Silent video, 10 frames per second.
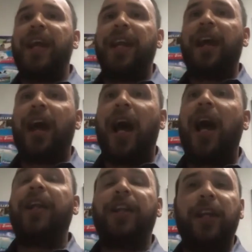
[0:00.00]
And
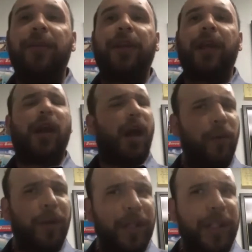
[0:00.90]
they're going to be like,
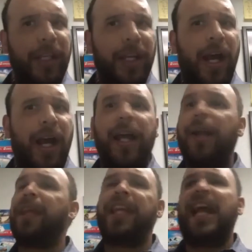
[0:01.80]
oh, really?
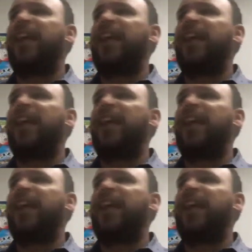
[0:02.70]
And I'll be